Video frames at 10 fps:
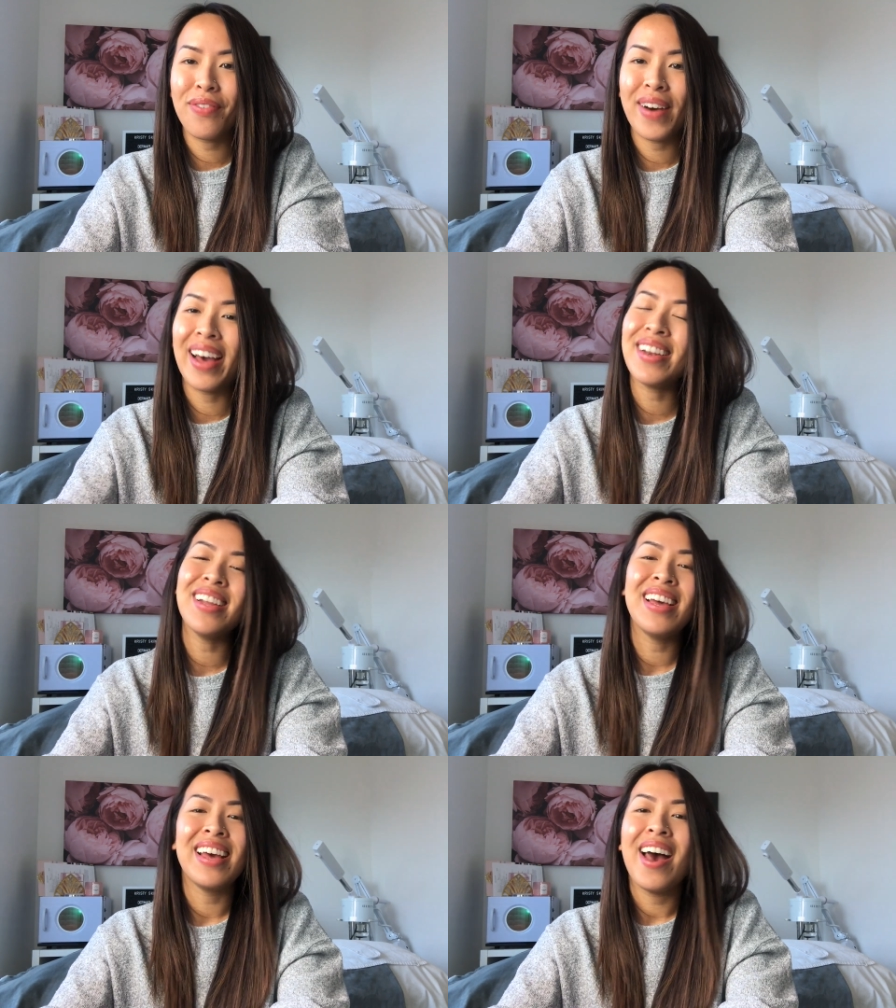
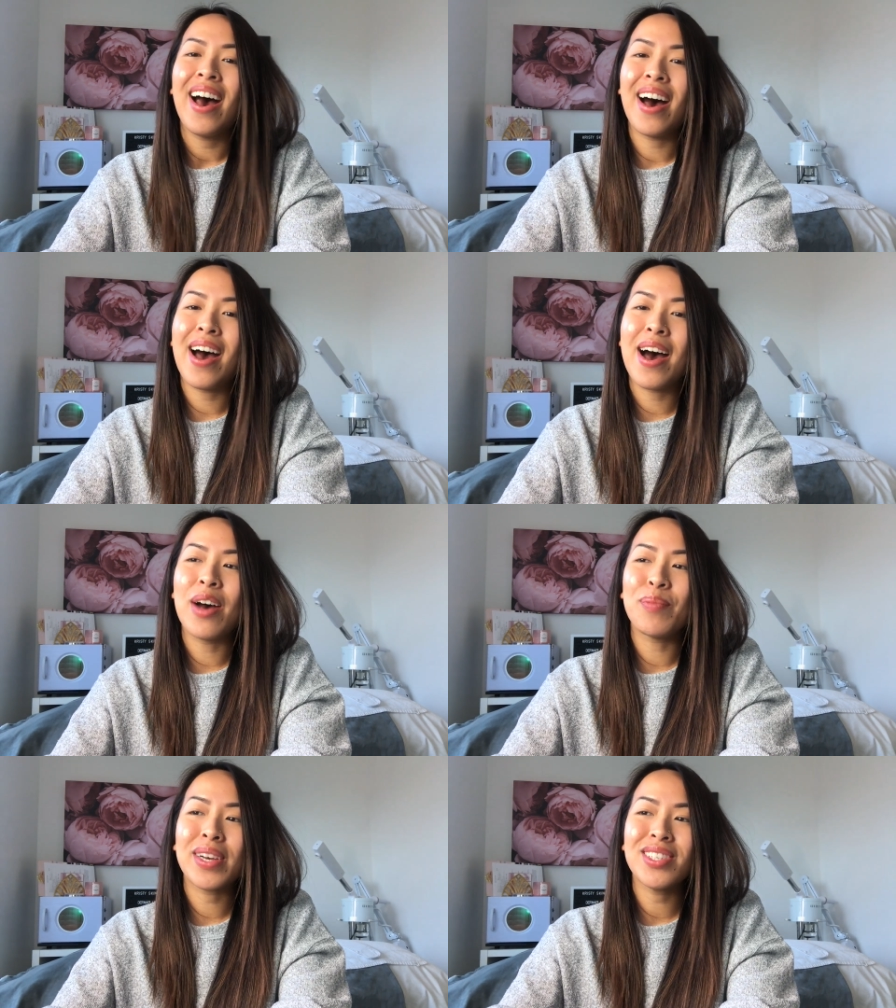fine
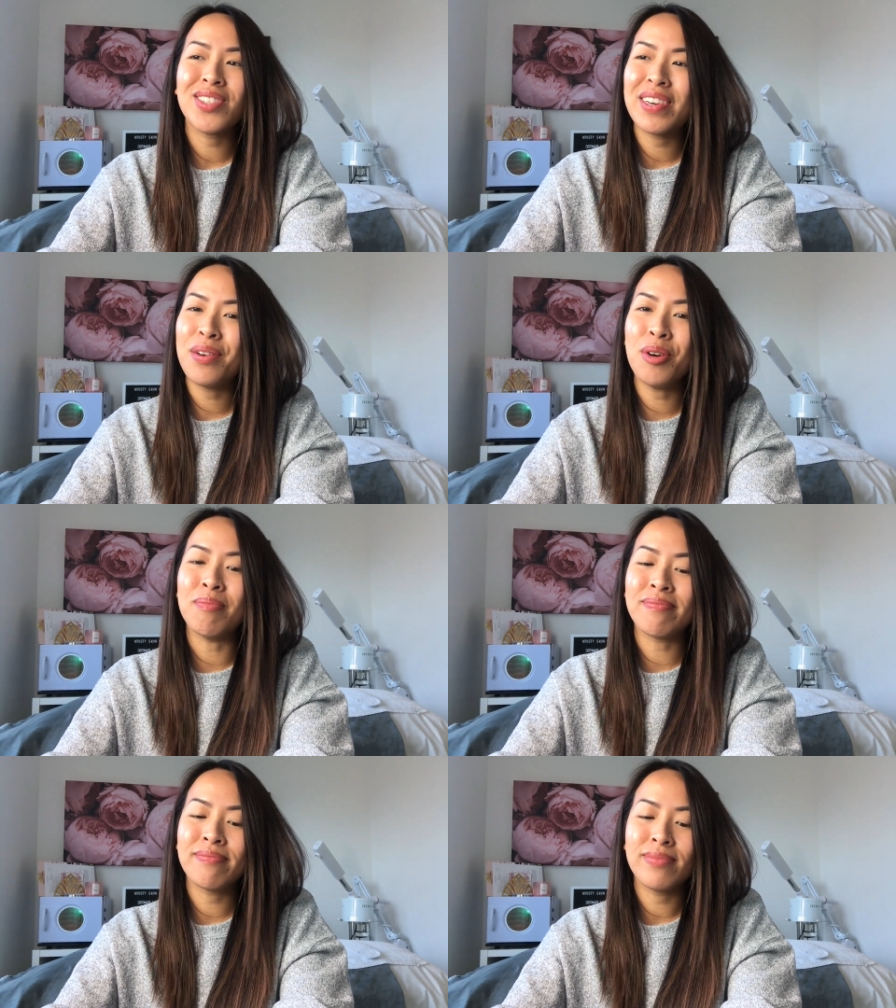uh, because you're at home